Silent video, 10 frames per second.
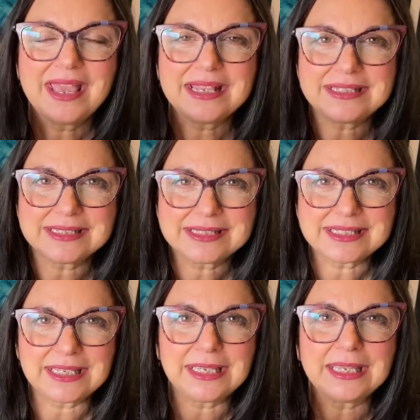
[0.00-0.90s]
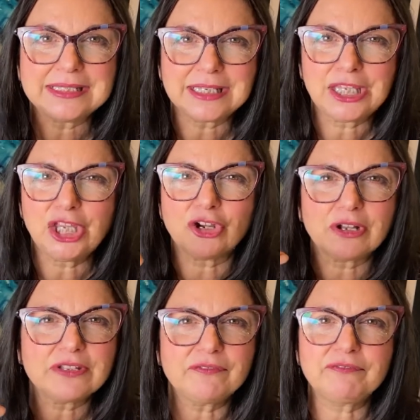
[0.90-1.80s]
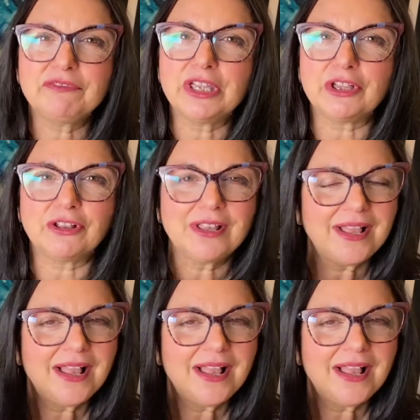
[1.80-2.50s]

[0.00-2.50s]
and to see and to hear and to feel